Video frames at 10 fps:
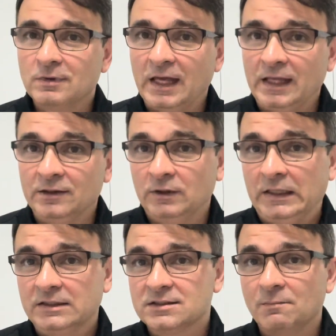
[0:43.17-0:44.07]

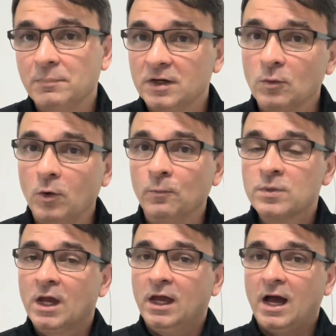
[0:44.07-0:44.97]
It's unbeatable.
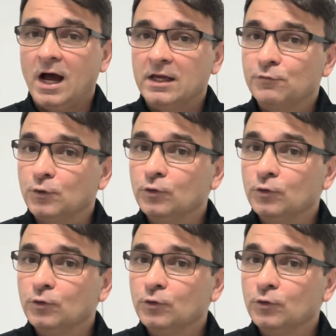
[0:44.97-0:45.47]
If you